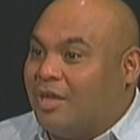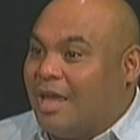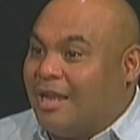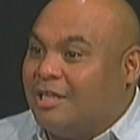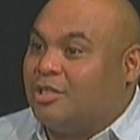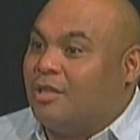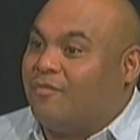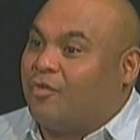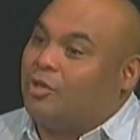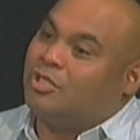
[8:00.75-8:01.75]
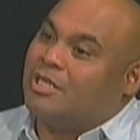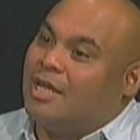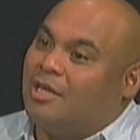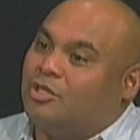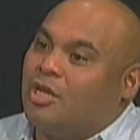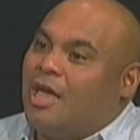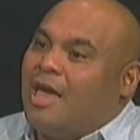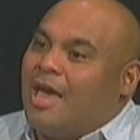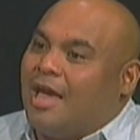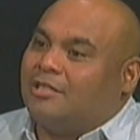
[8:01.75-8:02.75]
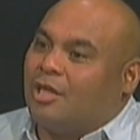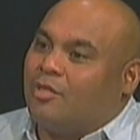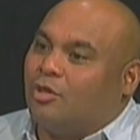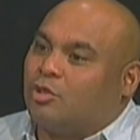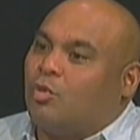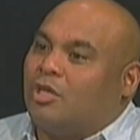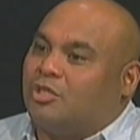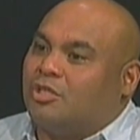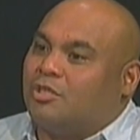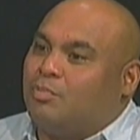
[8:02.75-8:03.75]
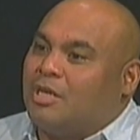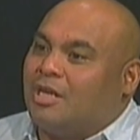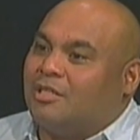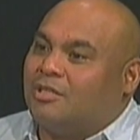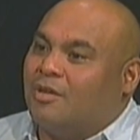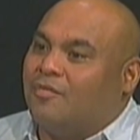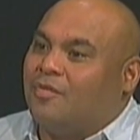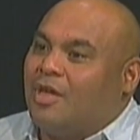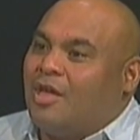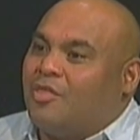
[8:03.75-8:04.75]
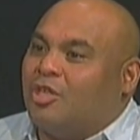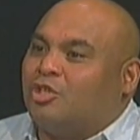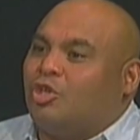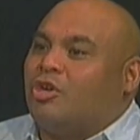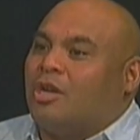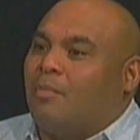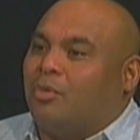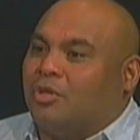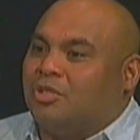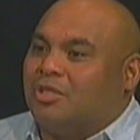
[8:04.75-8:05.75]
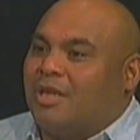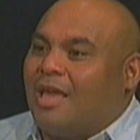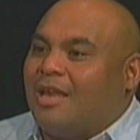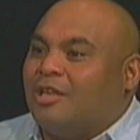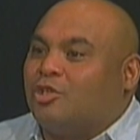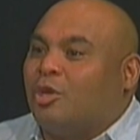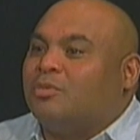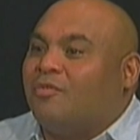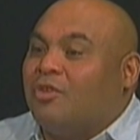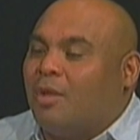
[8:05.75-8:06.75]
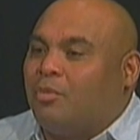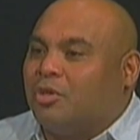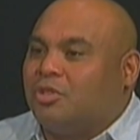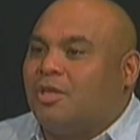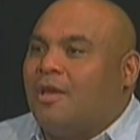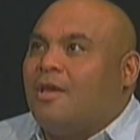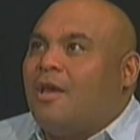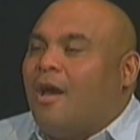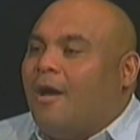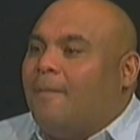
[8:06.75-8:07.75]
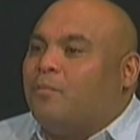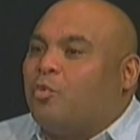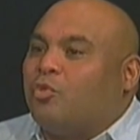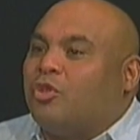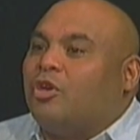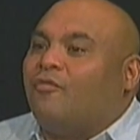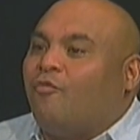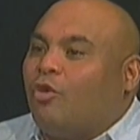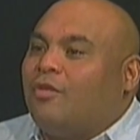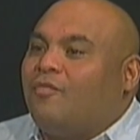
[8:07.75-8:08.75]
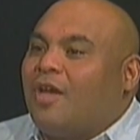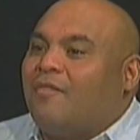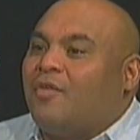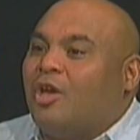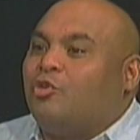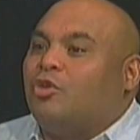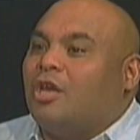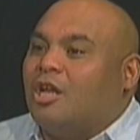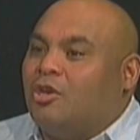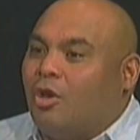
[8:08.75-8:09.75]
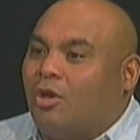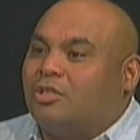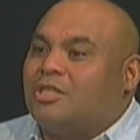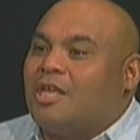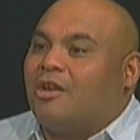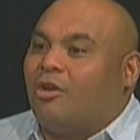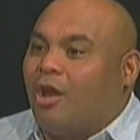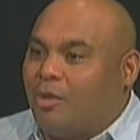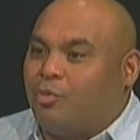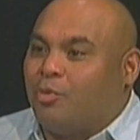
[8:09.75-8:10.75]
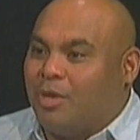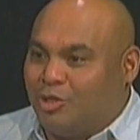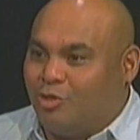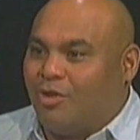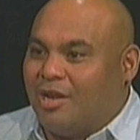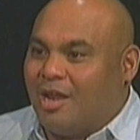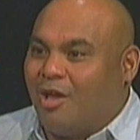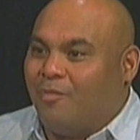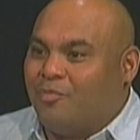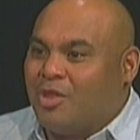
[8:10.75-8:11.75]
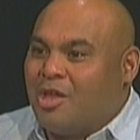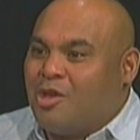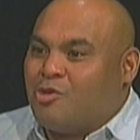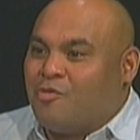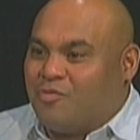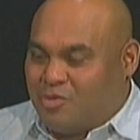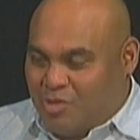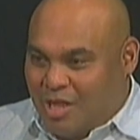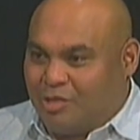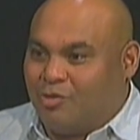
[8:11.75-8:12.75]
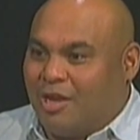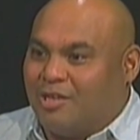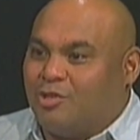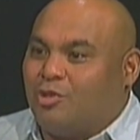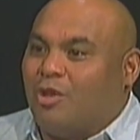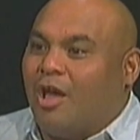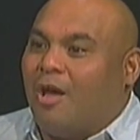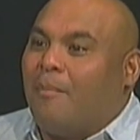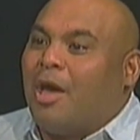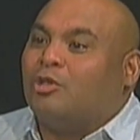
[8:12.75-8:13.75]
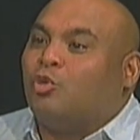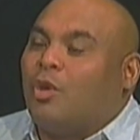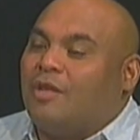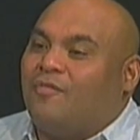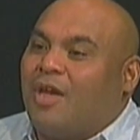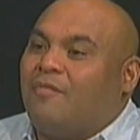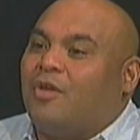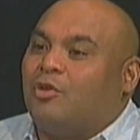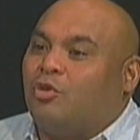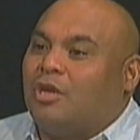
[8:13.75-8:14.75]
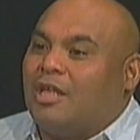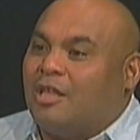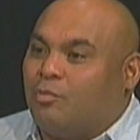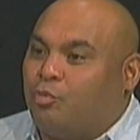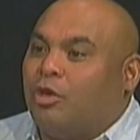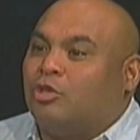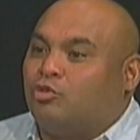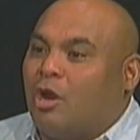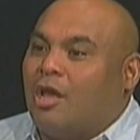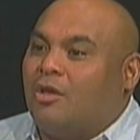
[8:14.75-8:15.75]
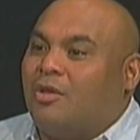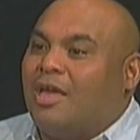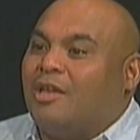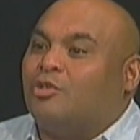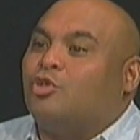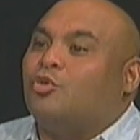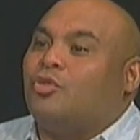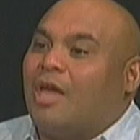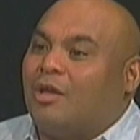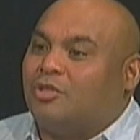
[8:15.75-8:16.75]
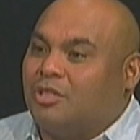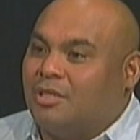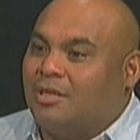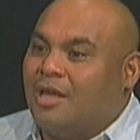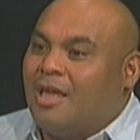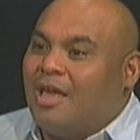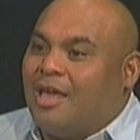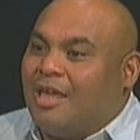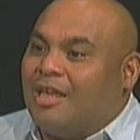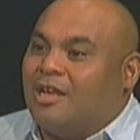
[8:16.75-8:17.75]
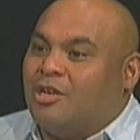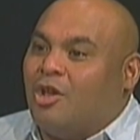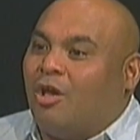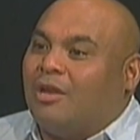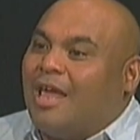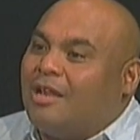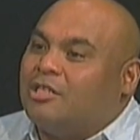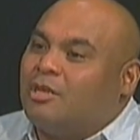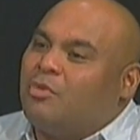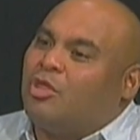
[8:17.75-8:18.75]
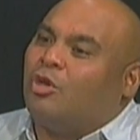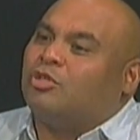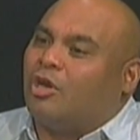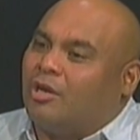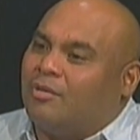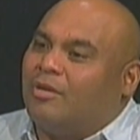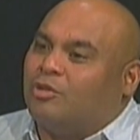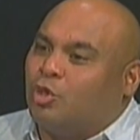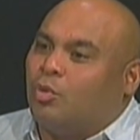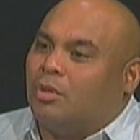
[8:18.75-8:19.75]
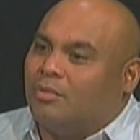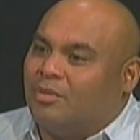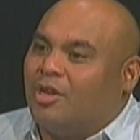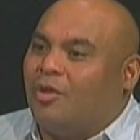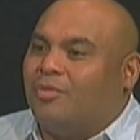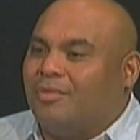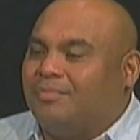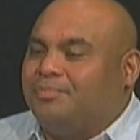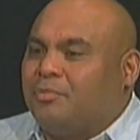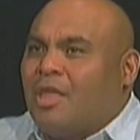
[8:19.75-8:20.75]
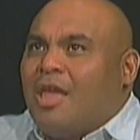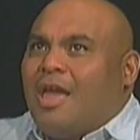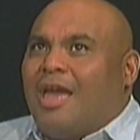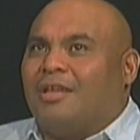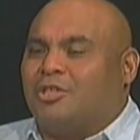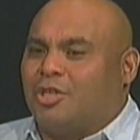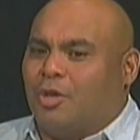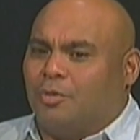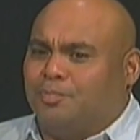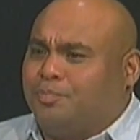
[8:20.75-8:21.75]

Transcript: at least in the first stage, asking those questions because of the sheer numbers. And in terms of numbers, there are 4,500 adults that are on probation right now. 4,500? That's right. About 2,500 in pretrial and 2,000 in adult. And some of those are dual, Sure. And so